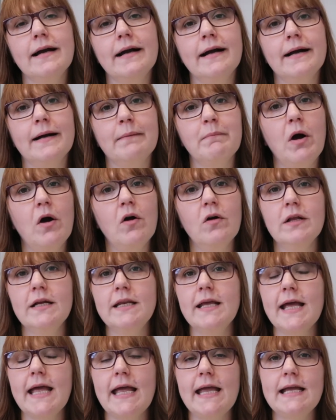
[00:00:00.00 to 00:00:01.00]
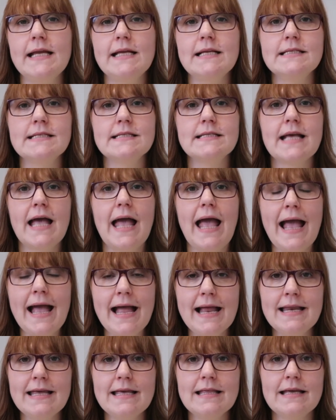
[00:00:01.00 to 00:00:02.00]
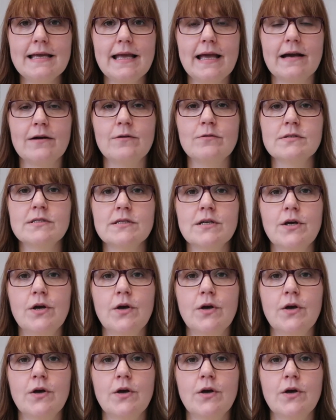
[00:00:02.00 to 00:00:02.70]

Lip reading: holidays, anything else,